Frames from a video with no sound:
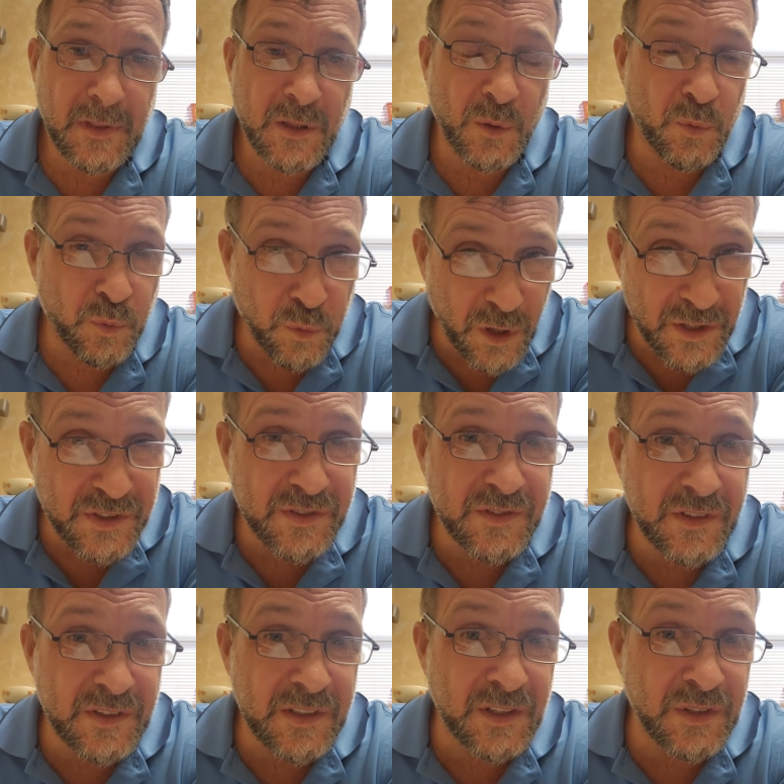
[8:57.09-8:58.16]
The worst
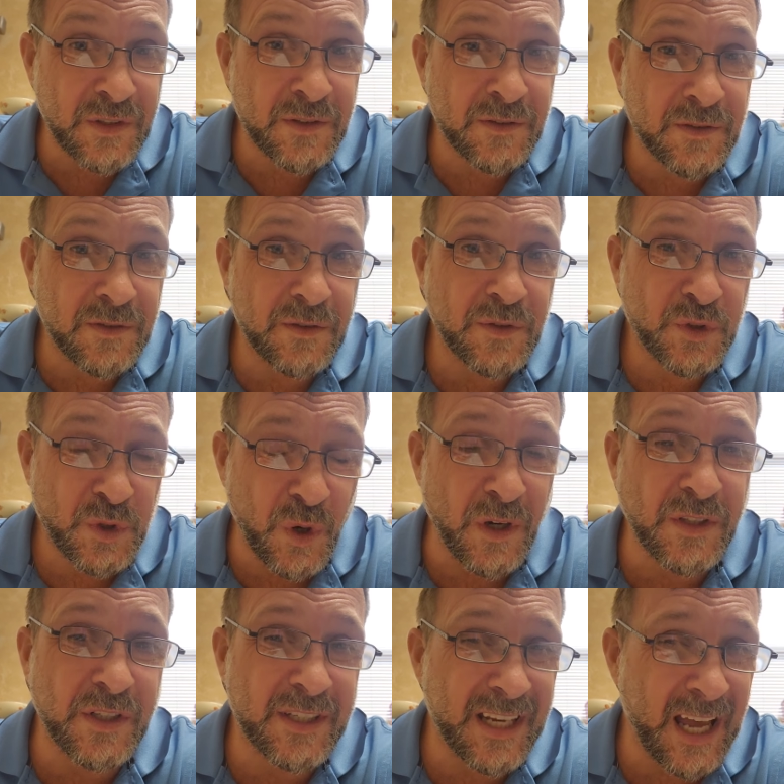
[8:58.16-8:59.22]
decision,
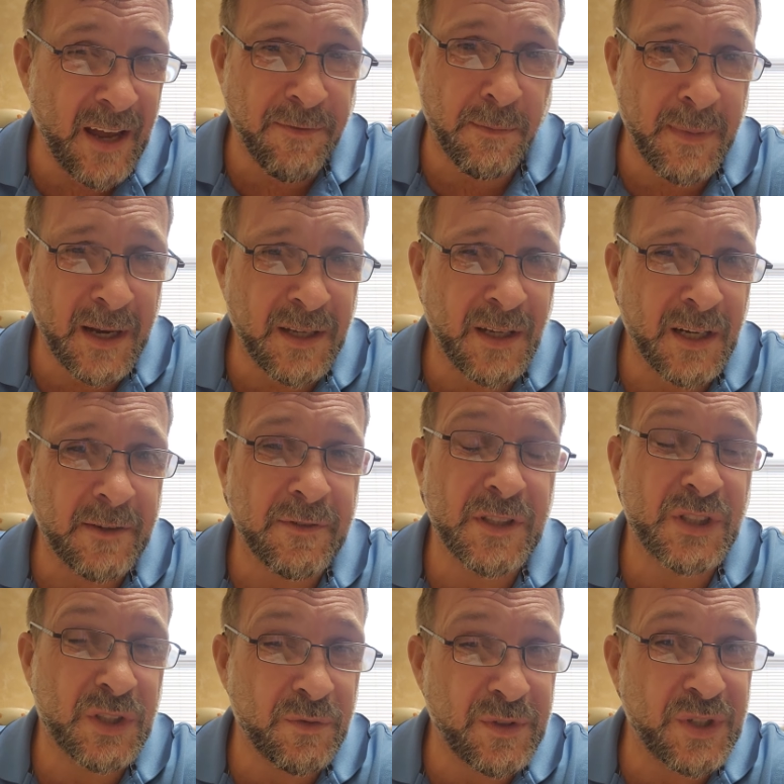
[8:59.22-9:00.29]
choice you could ever make in your life
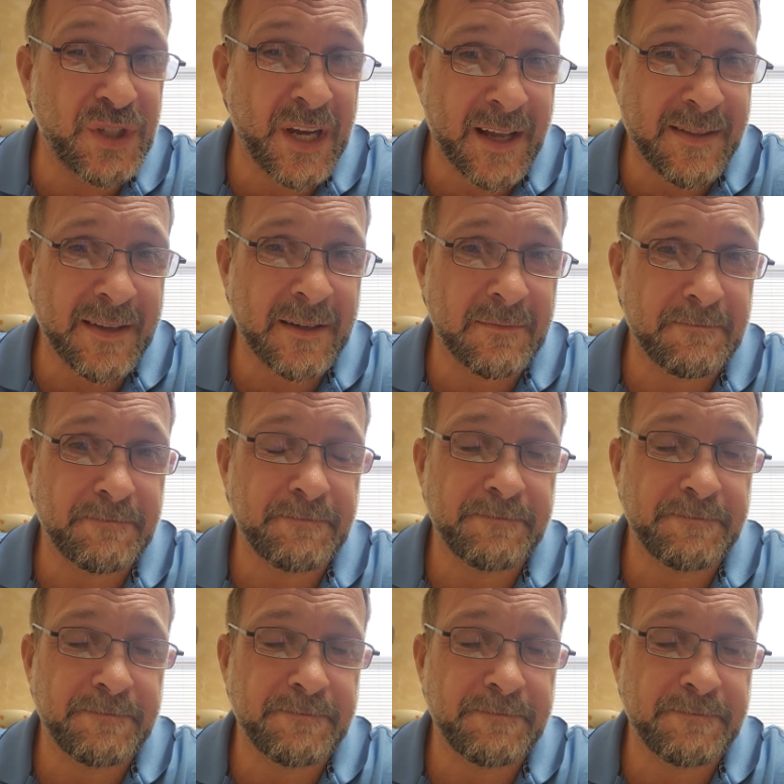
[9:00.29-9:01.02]
is to reject that.